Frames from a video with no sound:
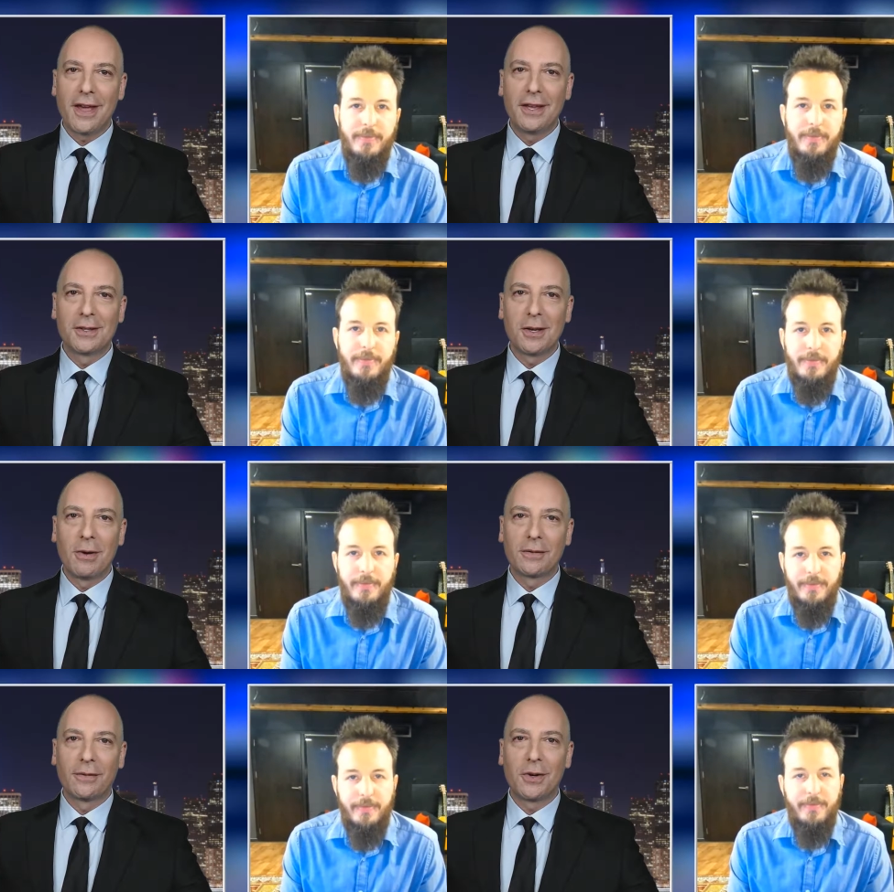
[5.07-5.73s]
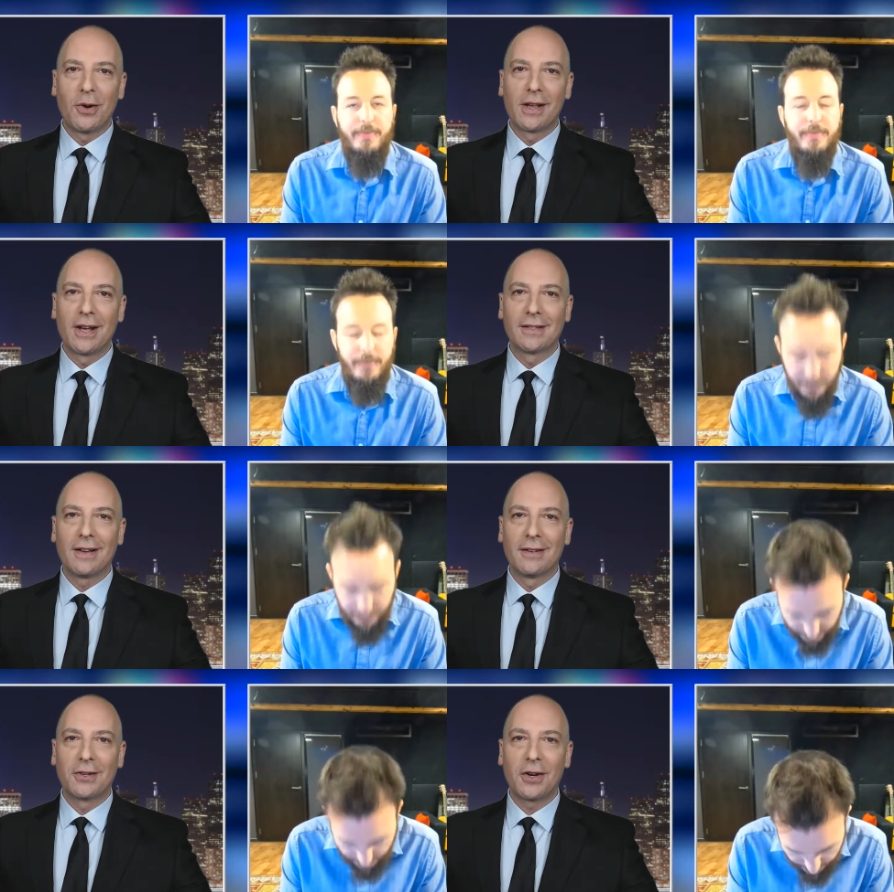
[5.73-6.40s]
Speaker 1: thank you so much for joining
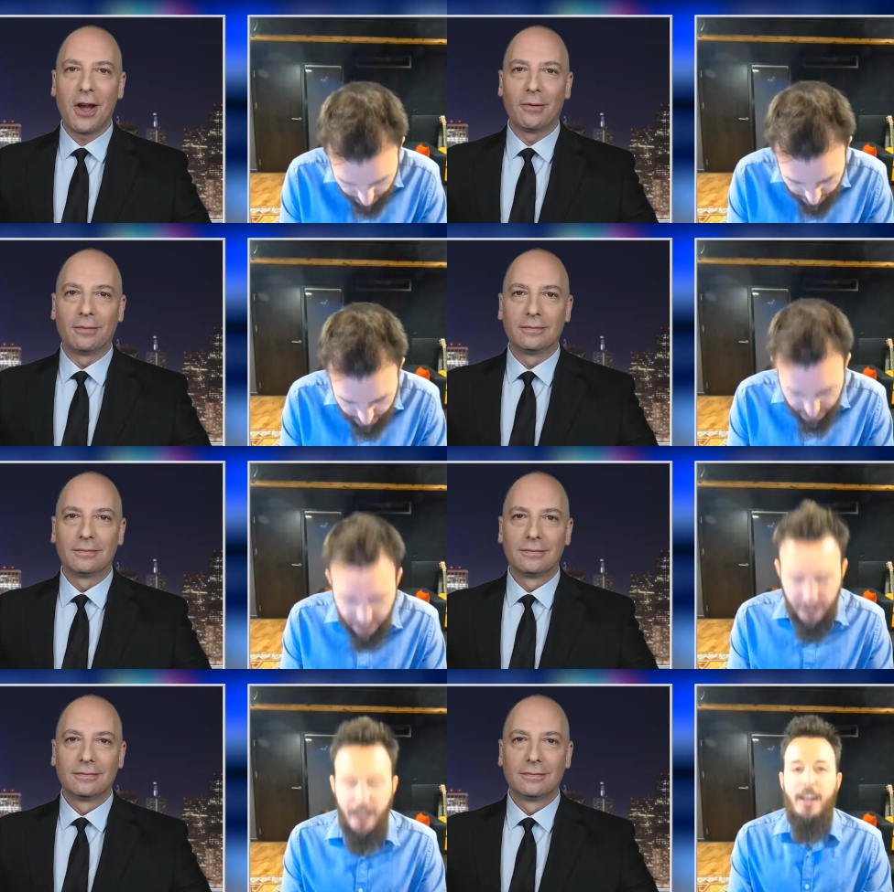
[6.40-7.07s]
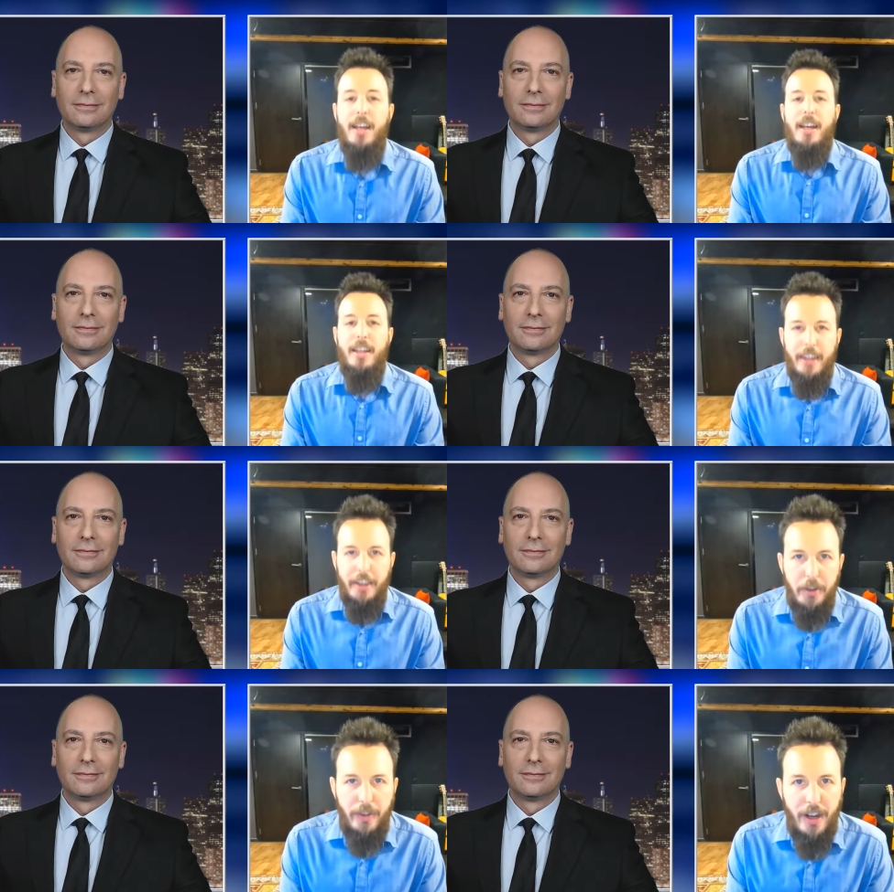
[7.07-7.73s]
us on the show.
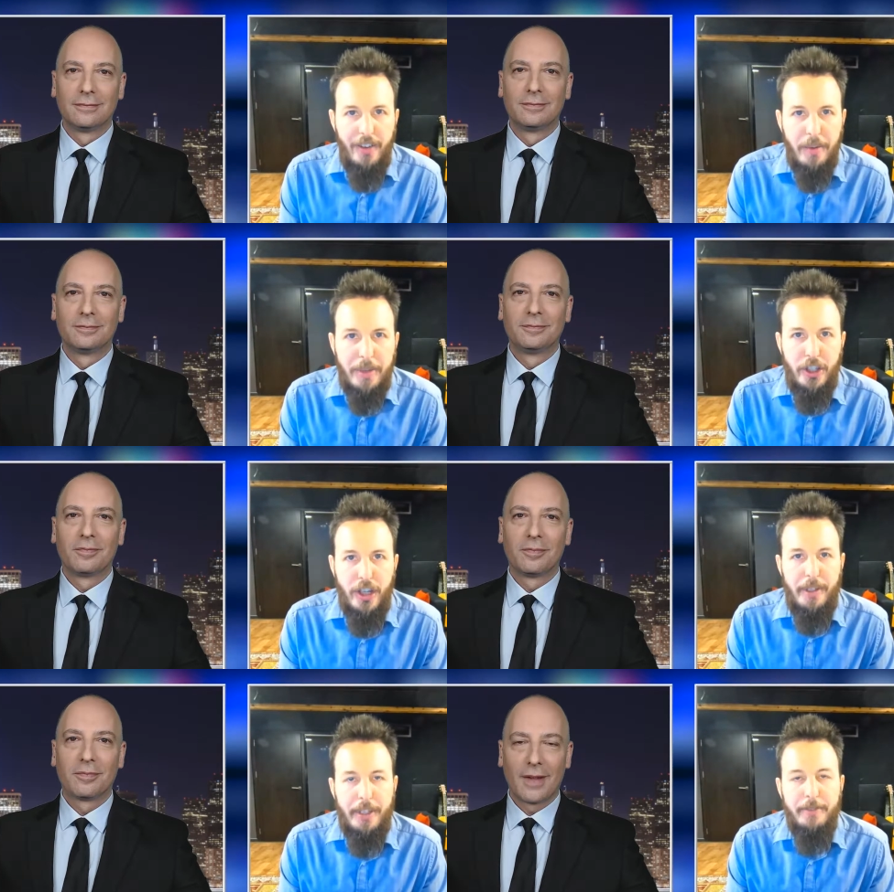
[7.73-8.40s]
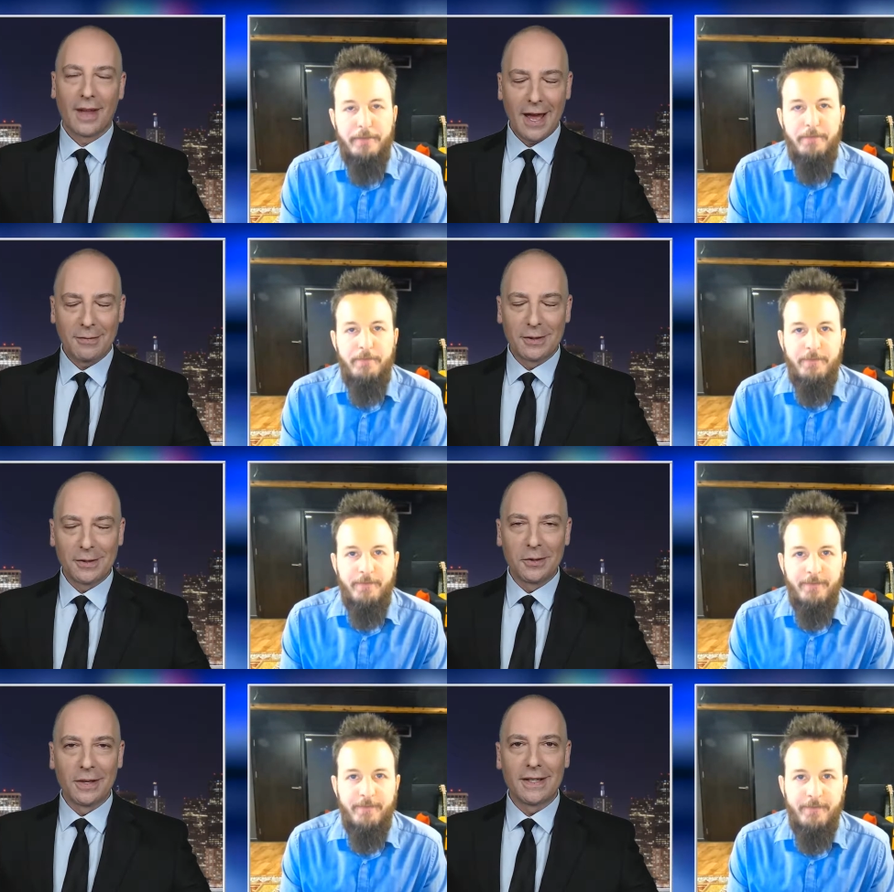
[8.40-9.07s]
Speaker 2: Thank you for having me, Jamie.
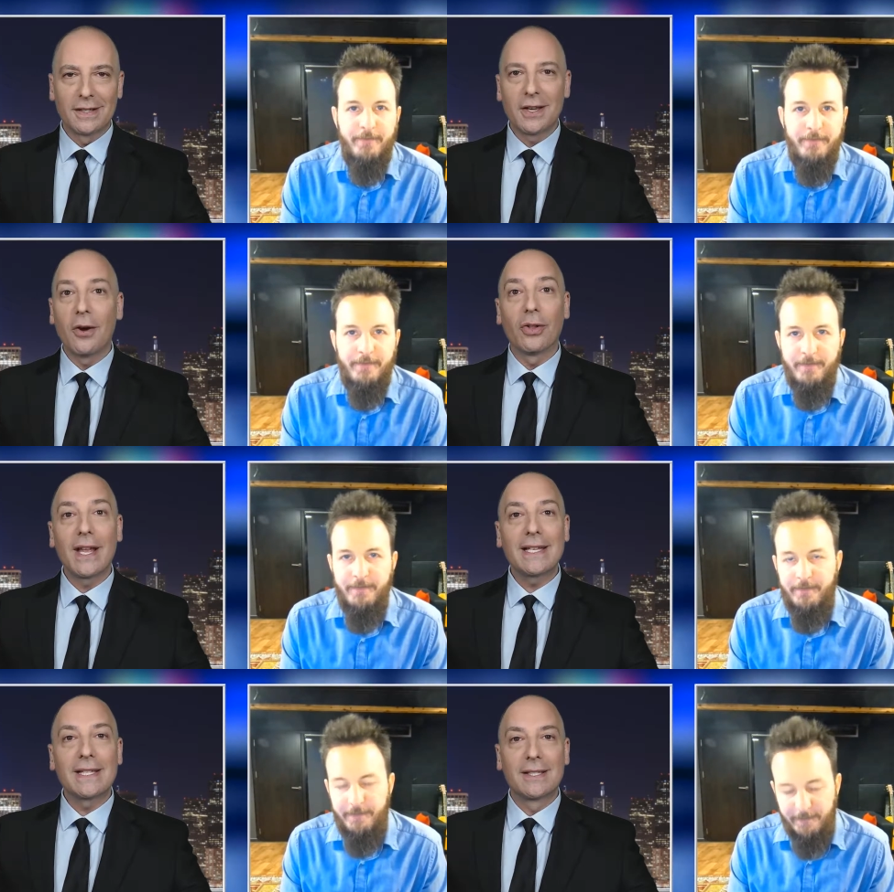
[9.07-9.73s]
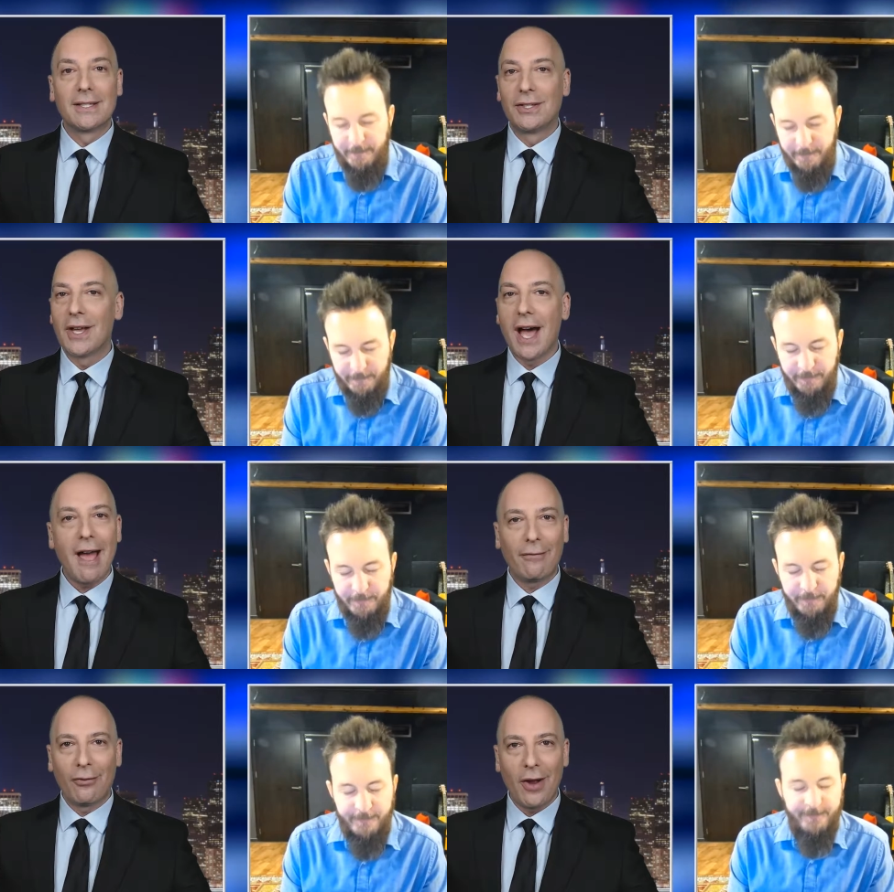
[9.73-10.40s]
Speaker 1: Absolutely. So let's
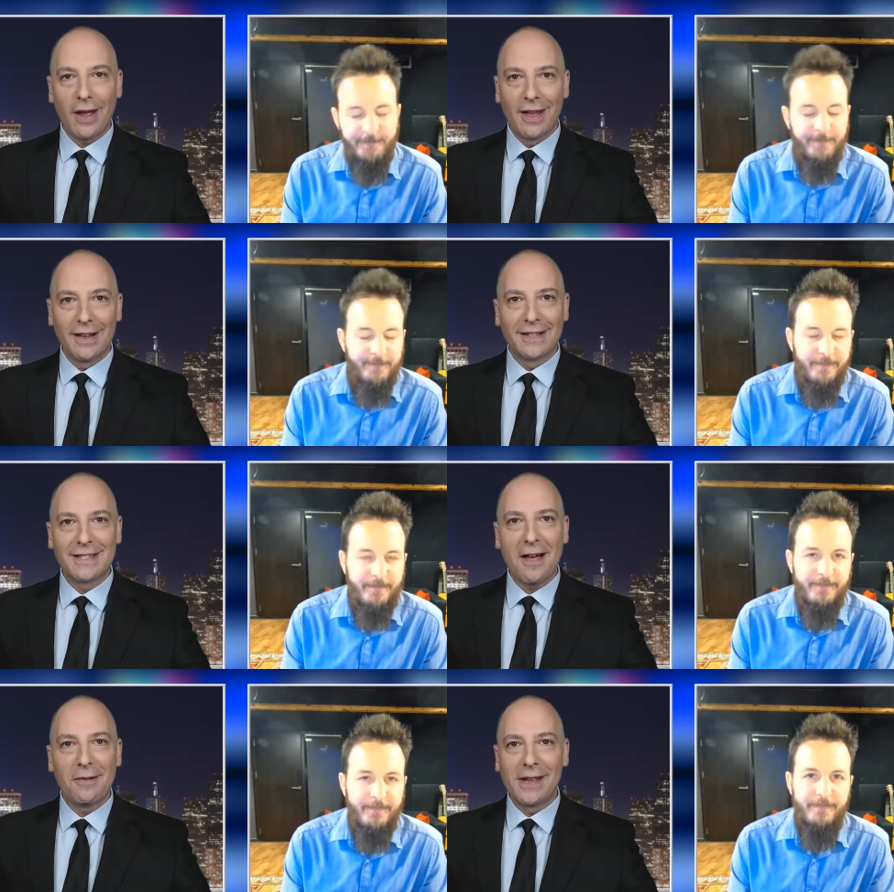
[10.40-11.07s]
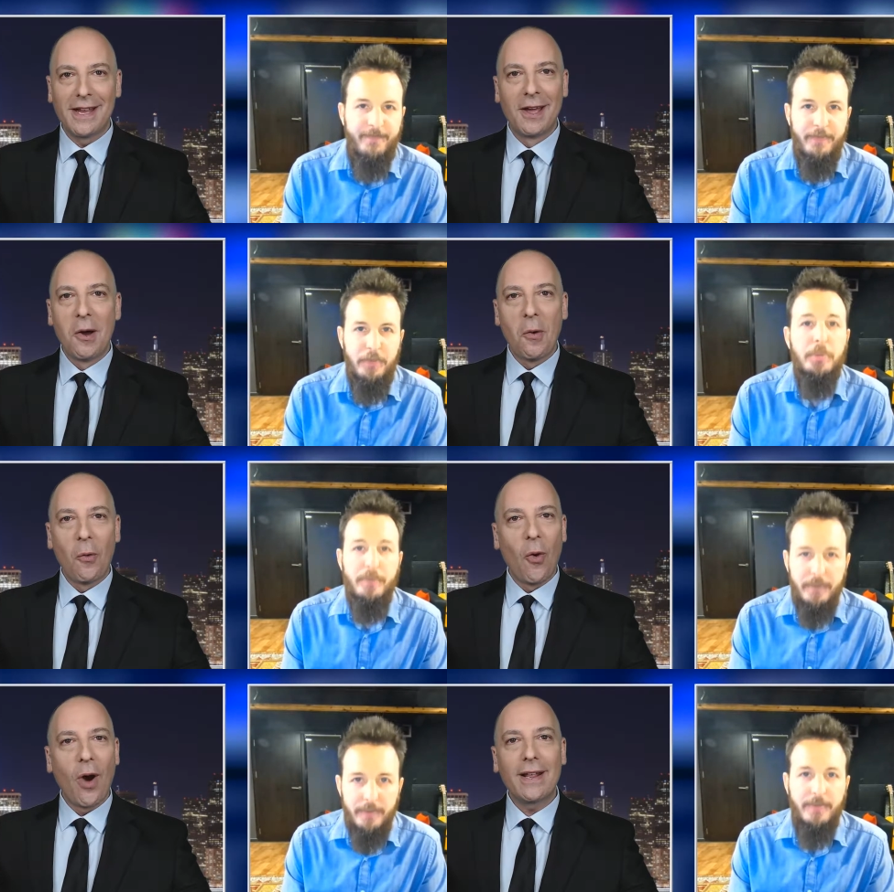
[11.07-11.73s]
dive right in. Tell me,
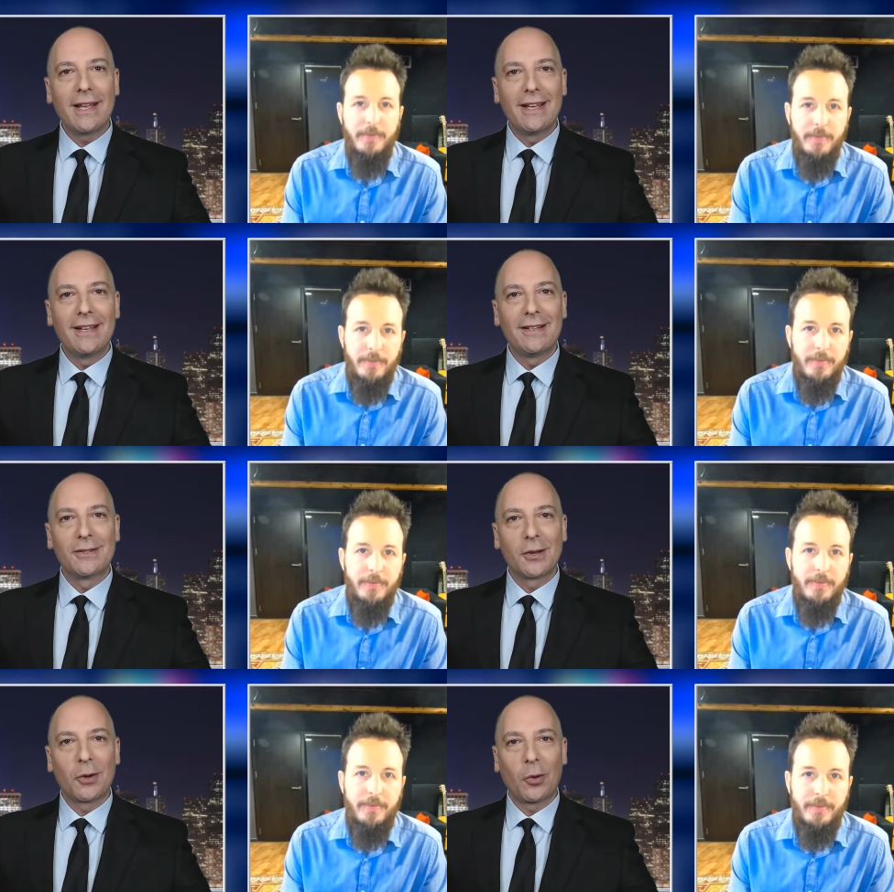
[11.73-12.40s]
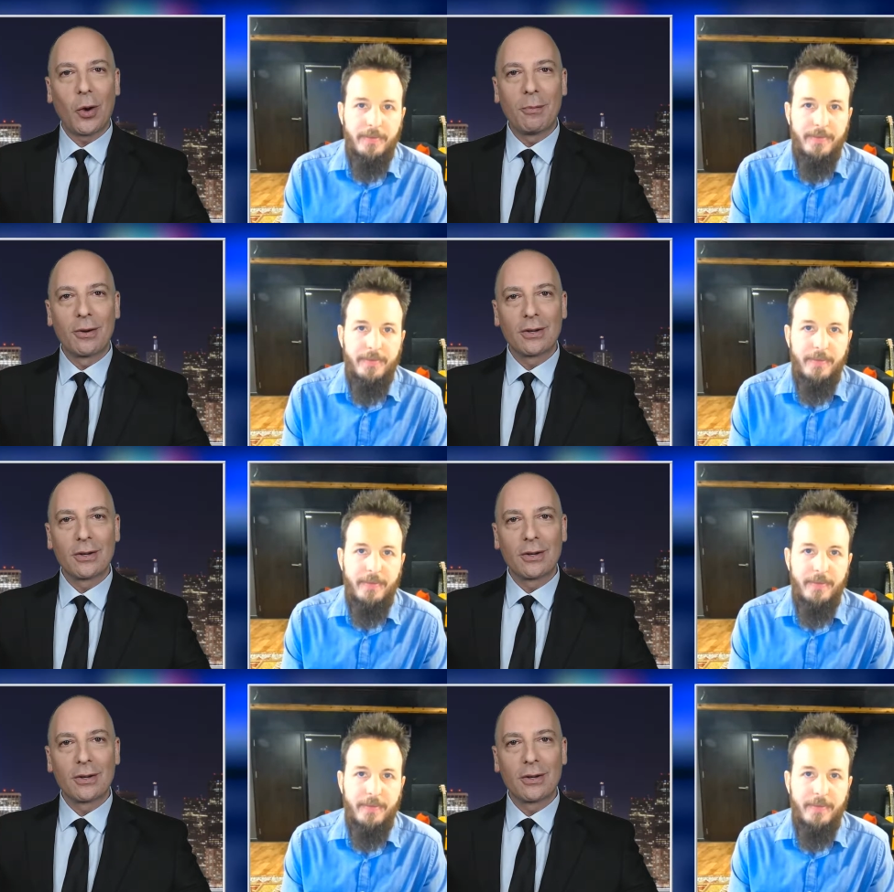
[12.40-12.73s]
what is Kramer